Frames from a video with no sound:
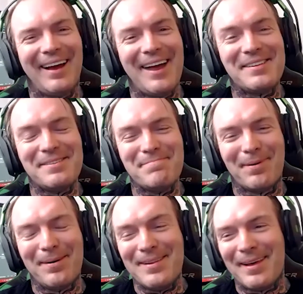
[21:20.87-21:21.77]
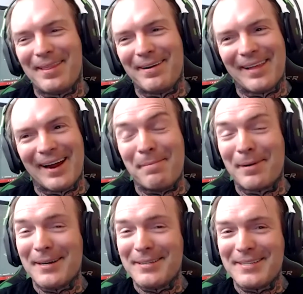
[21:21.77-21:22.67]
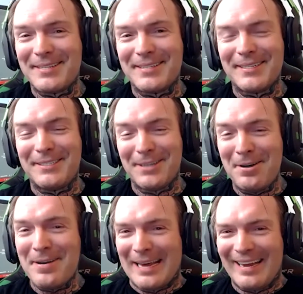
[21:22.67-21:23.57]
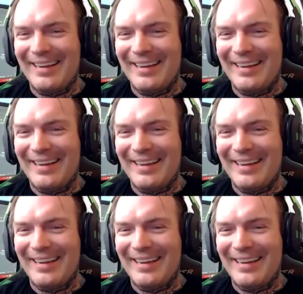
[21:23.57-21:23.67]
it's important that they're there because it's the journey.